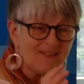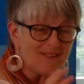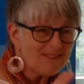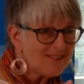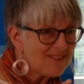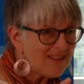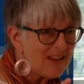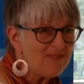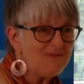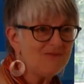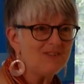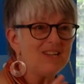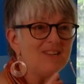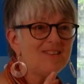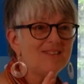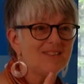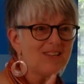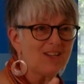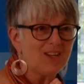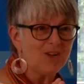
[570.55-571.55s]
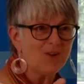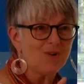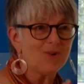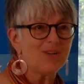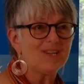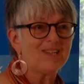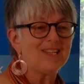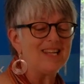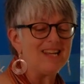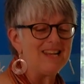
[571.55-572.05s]
safety,
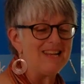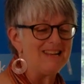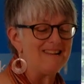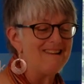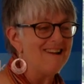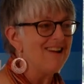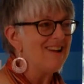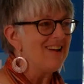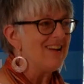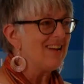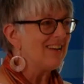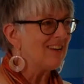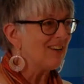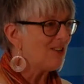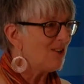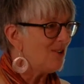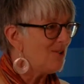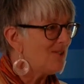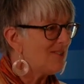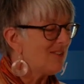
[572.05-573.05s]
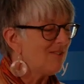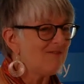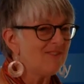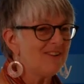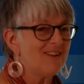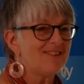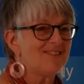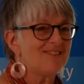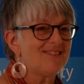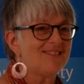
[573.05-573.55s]
security,
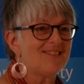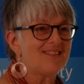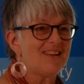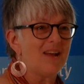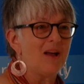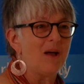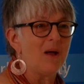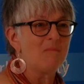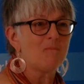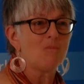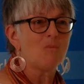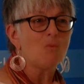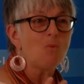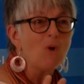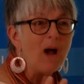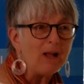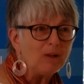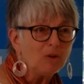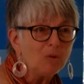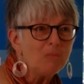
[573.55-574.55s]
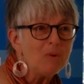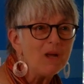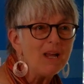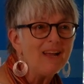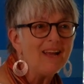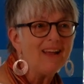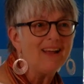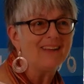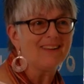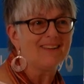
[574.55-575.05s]
inclusiveness,
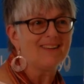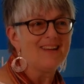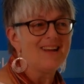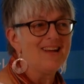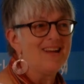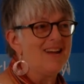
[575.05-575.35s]
well-being,